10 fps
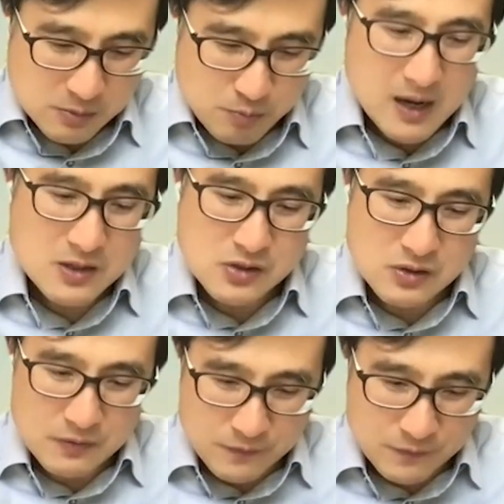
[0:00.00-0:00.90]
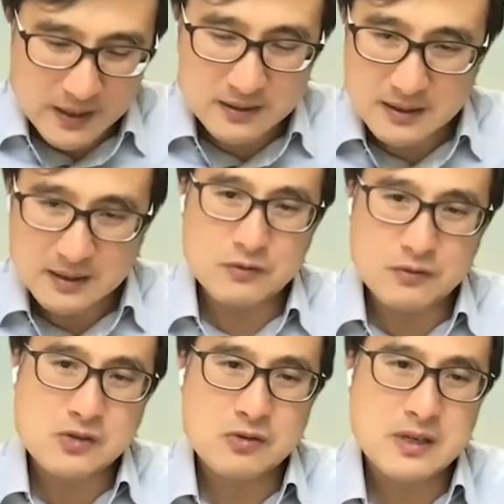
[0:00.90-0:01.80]
sponsored,
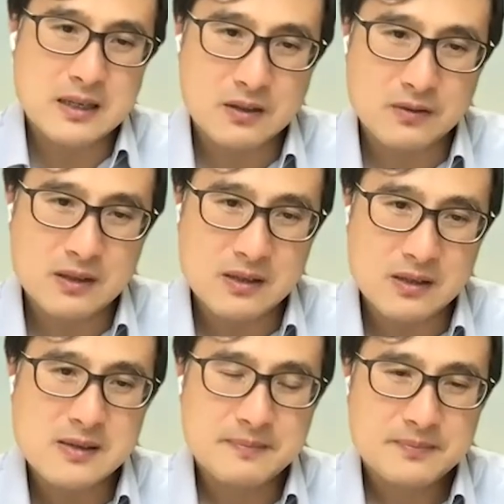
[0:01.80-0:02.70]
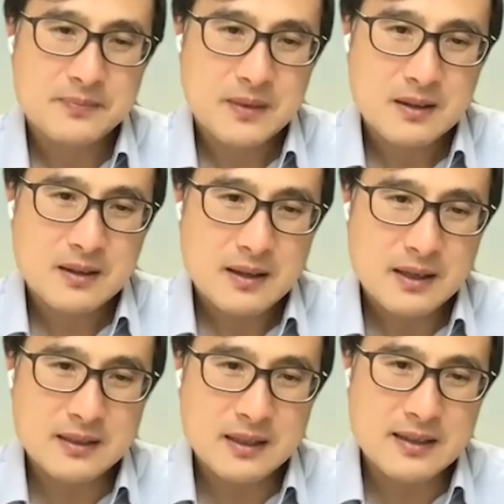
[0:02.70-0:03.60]
funded research activities.
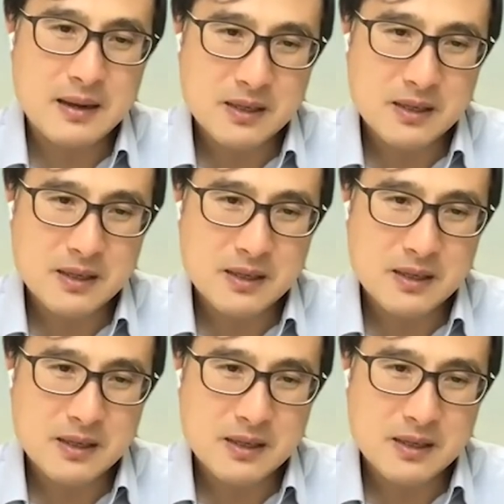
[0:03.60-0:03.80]
It